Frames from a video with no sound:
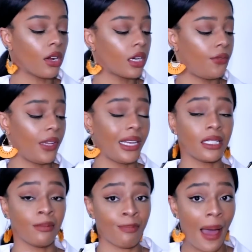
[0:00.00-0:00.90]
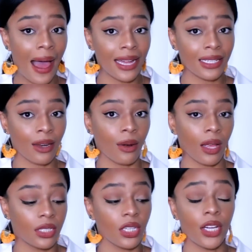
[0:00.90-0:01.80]
You're not going to feel as bad,
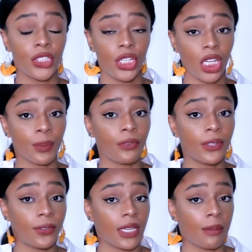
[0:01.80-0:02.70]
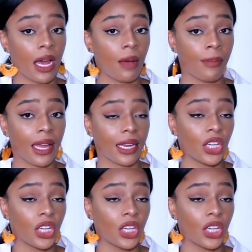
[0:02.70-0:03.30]
like dirtying up a £15 bag,